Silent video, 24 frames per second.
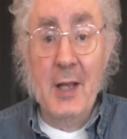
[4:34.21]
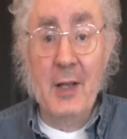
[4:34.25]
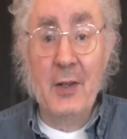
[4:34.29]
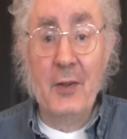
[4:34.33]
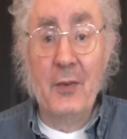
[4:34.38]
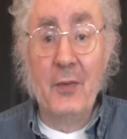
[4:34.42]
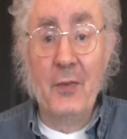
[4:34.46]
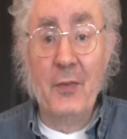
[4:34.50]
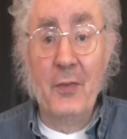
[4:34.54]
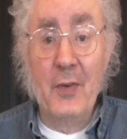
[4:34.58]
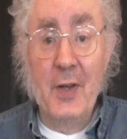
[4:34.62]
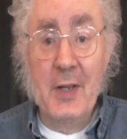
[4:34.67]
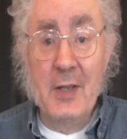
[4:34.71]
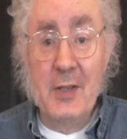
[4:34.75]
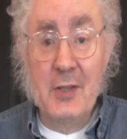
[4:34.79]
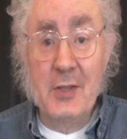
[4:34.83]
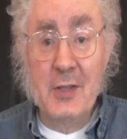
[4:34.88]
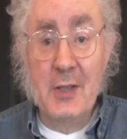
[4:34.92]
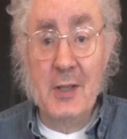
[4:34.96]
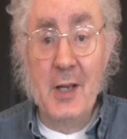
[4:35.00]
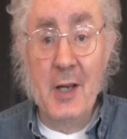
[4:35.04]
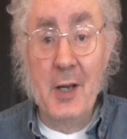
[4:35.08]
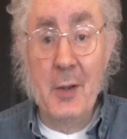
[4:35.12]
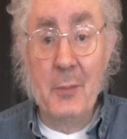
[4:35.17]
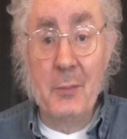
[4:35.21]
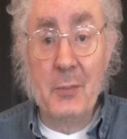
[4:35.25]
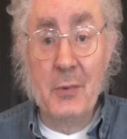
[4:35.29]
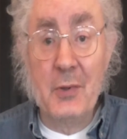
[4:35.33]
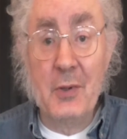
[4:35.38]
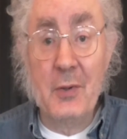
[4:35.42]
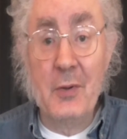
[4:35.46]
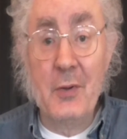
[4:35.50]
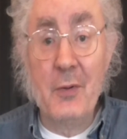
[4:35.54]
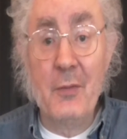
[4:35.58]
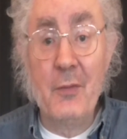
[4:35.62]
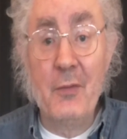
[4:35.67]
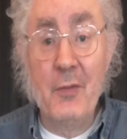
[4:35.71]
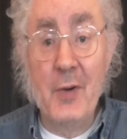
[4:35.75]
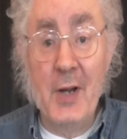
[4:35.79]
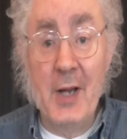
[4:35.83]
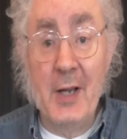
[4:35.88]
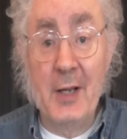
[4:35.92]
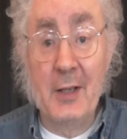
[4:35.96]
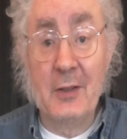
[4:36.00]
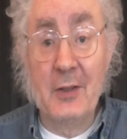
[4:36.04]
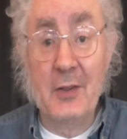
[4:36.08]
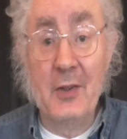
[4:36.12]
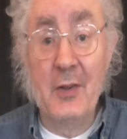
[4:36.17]
It's facing up to the
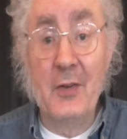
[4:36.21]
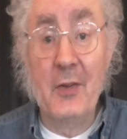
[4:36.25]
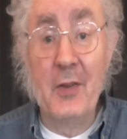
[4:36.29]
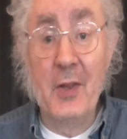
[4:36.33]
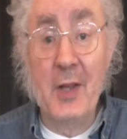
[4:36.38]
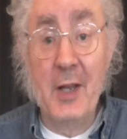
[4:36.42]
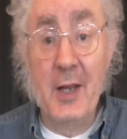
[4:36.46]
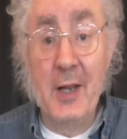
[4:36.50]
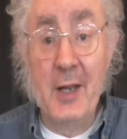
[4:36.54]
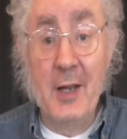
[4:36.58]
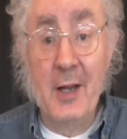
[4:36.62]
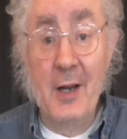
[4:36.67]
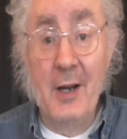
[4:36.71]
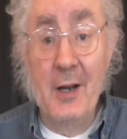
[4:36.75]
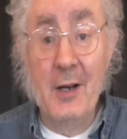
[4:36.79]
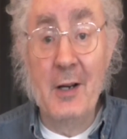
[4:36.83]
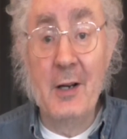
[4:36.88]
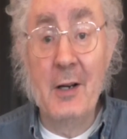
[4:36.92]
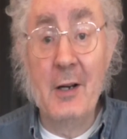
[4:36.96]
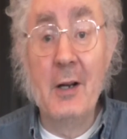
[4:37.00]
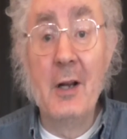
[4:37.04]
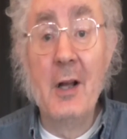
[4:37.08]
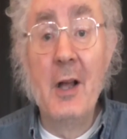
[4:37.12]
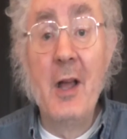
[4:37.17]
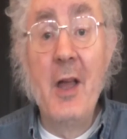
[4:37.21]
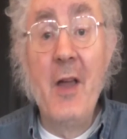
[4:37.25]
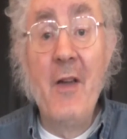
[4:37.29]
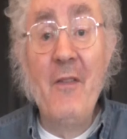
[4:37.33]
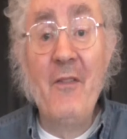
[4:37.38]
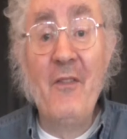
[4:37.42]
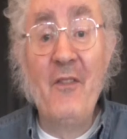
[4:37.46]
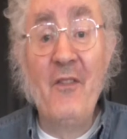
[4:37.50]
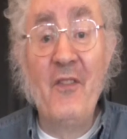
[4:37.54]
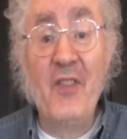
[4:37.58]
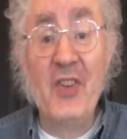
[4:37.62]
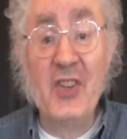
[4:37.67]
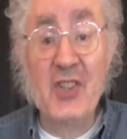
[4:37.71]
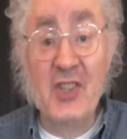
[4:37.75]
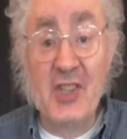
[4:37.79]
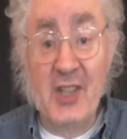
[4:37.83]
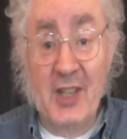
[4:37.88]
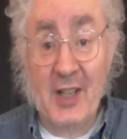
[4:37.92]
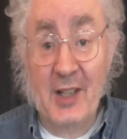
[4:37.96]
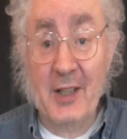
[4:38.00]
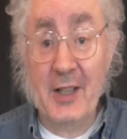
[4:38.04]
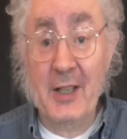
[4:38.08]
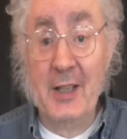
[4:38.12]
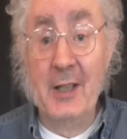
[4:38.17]
fact that they are
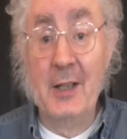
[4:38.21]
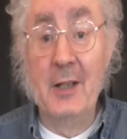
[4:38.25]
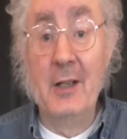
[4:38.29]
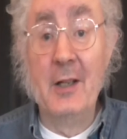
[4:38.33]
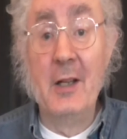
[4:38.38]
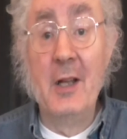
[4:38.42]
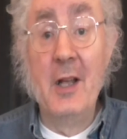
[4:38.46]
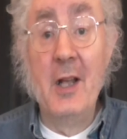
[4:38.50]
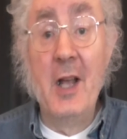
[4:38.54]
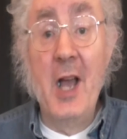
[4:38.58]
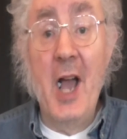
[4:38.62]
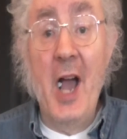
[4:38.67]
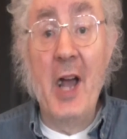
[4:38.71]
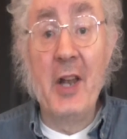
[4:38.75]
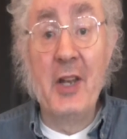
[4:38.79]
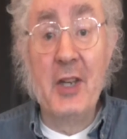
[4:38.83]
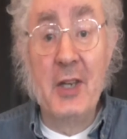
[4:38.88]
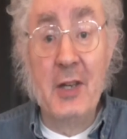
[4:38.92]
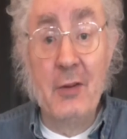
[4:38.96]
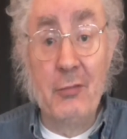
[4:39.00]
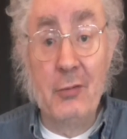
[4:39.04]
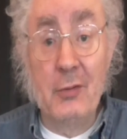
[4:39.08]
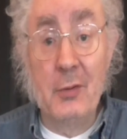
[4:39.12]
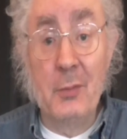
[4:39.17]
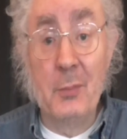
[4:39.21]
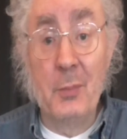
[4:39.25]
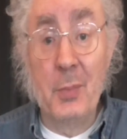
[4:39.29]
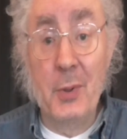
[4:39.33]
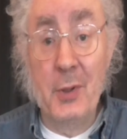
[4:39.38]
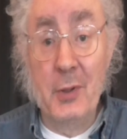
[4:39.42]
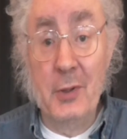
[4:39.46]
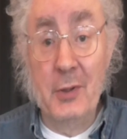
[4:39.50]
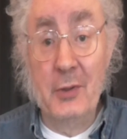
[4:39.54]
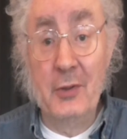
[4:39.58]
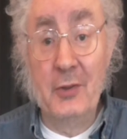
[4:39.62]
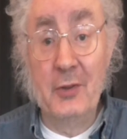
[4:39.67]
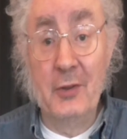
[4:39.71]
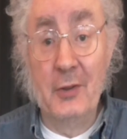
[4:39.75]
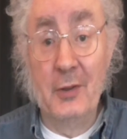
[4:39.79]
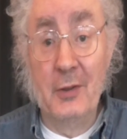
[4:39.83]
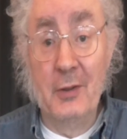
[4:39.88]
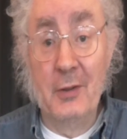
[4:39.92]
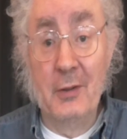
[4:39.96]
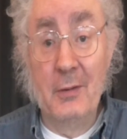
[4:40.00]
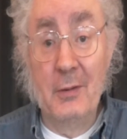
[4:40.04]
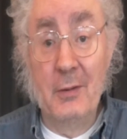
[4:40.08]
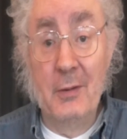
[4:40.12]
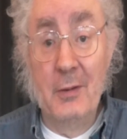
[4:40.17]
physically a different
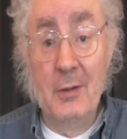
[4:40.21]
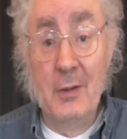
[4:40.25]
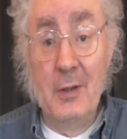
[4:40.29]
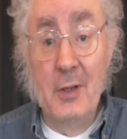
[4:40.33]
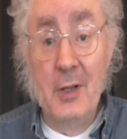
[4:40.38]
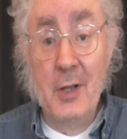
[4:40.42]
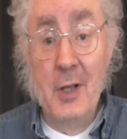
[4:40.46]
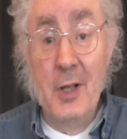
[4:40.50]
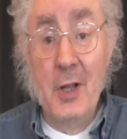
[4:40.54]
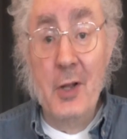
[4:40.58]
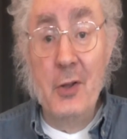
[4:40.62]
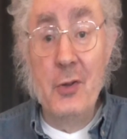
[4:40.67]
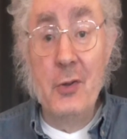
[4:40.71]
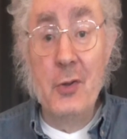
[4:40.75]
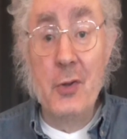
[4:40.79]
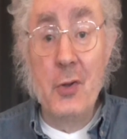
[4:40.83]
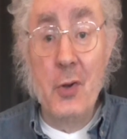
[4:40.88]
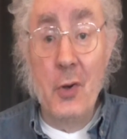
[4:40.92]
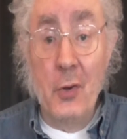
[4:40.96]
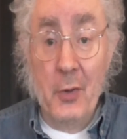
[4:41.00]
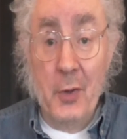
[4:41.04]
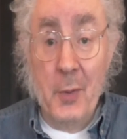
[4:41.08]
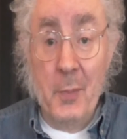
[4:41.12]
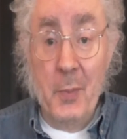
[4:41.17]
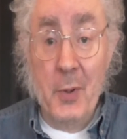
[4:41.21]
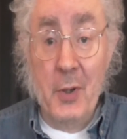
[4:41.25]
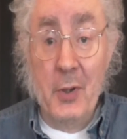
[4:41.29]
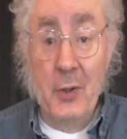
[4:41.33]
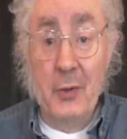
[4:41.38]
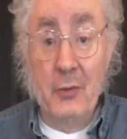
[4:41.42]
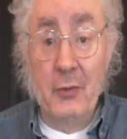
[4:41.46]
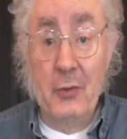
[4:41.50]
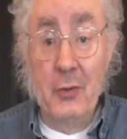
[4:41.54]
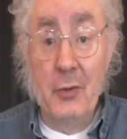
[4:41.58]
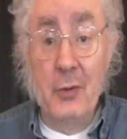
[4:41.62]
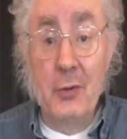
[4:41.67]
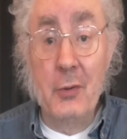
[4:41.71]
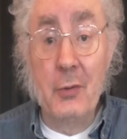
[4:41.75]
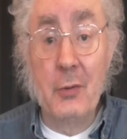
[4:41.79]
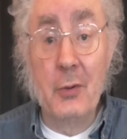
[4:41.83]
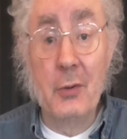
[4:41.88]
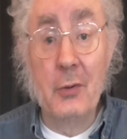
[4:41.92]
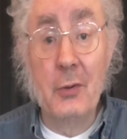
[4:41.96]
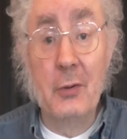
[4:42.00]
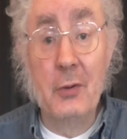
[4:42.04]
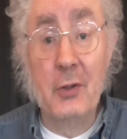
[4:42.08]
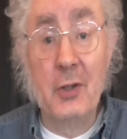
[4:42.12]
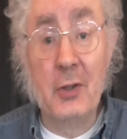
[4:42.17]
person, not the person who
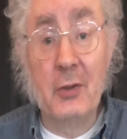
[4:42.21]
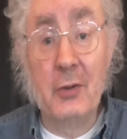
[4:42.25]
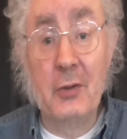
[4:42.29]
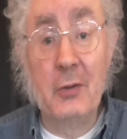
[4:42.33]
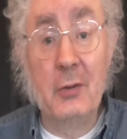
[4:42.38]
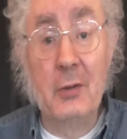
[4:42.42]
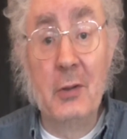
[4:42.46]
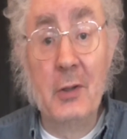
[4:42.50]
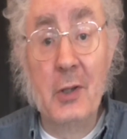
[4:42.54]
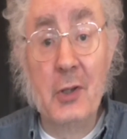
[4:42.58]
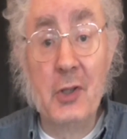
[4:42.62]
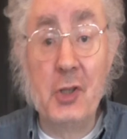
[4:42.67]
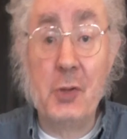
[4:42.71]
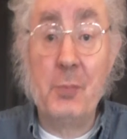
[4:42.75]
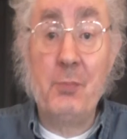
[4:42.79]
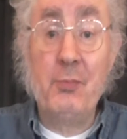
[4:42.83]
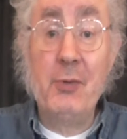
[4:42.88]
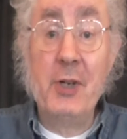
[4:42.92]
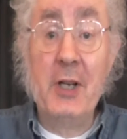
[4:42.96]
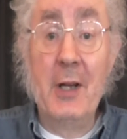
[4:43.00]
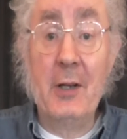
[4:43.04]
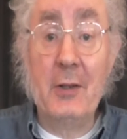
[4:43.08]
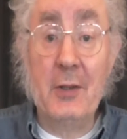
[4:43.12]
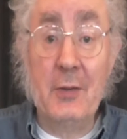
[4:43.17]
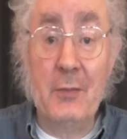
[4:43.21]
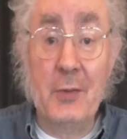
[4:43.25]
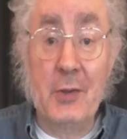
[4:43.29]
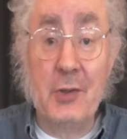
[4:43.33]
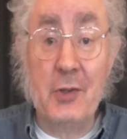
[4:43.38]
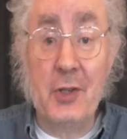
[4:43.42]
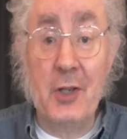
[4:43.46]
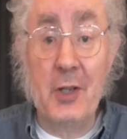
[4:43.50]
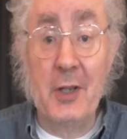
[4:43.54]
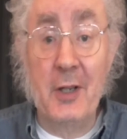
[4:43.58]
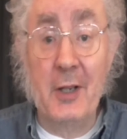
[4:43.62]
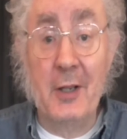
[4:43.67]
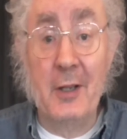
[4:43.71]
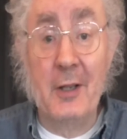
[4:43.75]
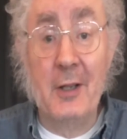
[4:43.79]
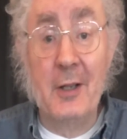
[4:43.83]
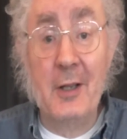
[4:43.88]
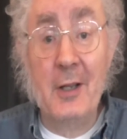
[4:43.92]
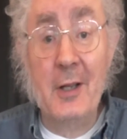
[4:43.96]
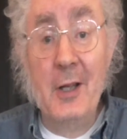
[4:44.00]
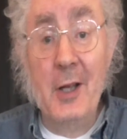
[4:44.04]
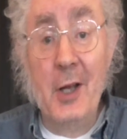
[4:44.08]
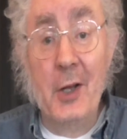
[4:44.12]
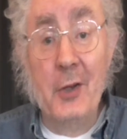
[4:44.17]
can just spring out of a chair
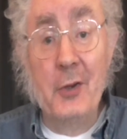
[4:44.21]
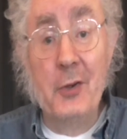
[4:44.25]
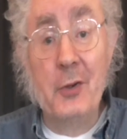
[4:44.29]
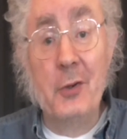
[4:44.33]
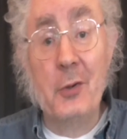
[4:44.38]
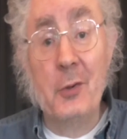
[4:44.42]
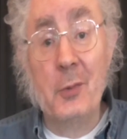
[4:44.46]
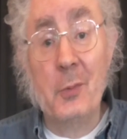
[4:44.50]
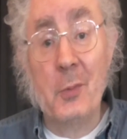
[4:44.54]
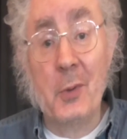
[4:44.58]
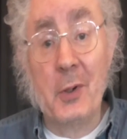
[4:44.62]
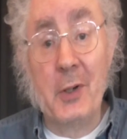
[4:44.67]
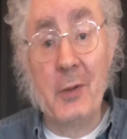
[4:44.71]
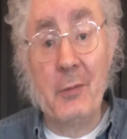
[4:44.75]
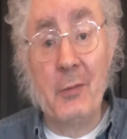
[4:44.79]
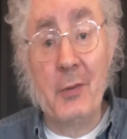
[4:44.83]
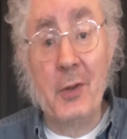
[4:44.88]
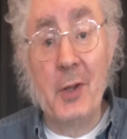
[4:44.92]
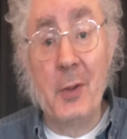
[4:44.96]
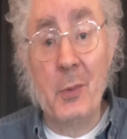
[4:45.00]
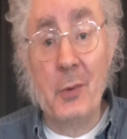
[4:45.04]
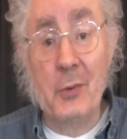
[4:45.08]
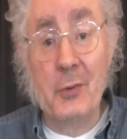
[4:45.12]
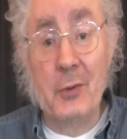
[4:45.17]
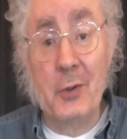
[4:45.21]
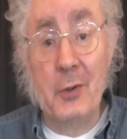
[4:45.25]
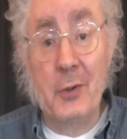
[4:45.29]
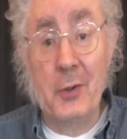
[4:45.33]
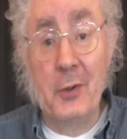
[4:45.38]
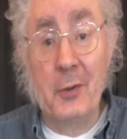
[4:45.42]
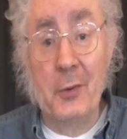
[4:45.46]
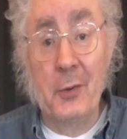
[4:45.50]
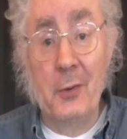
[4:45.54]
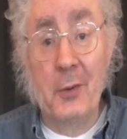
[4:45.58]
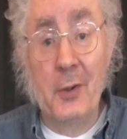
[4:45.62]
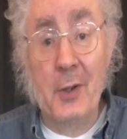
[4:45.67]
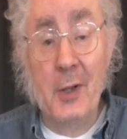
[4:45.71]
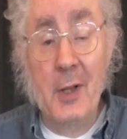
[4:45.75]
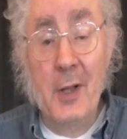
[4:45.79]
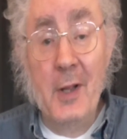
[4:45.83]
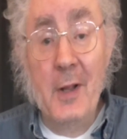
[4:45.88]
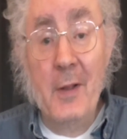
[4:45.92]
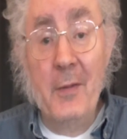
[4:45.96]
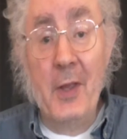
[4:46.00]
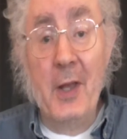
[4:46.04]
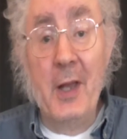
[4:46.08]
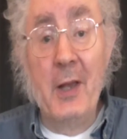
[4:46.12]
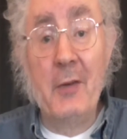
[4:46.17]
and do whatever they want to do.
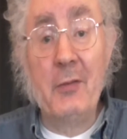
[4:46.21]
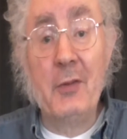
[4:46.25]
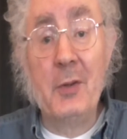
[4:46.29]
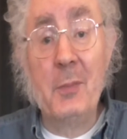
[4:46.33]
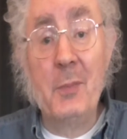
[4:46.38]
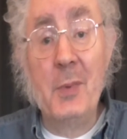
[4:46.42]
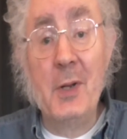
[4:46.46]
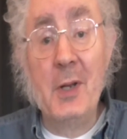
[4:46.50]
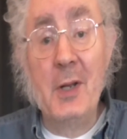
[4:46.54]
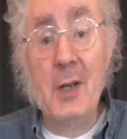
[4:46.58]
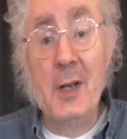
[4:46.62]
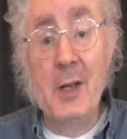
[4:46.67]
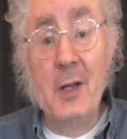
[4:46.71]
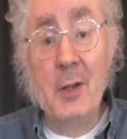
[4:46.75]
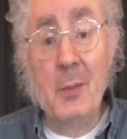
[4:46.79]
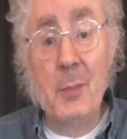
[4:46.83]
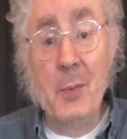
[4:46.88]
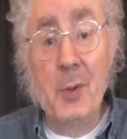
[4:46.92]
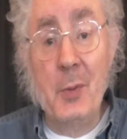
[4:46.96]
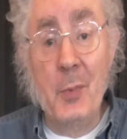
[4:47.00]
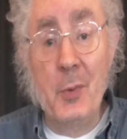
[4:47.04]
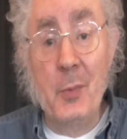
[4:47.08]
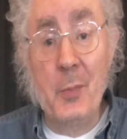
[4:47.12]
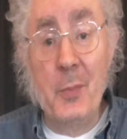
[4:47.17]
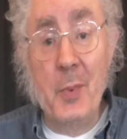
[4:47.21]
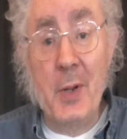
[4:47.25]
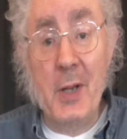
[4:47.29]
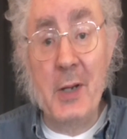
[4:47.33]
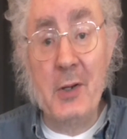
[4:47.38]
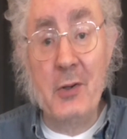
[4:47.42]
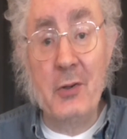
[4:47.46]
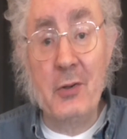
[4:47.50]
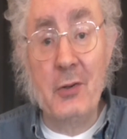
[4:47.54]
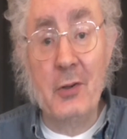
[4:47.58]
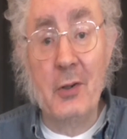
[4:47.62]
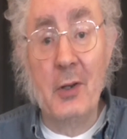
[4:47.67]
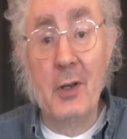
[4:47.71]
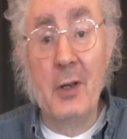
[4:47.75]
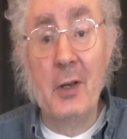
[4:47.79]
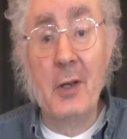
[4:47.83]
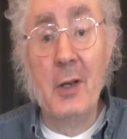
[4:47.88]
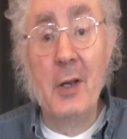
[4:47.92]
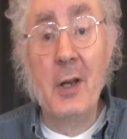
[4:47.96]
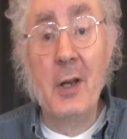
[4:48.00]
They have to be a little bit more patient.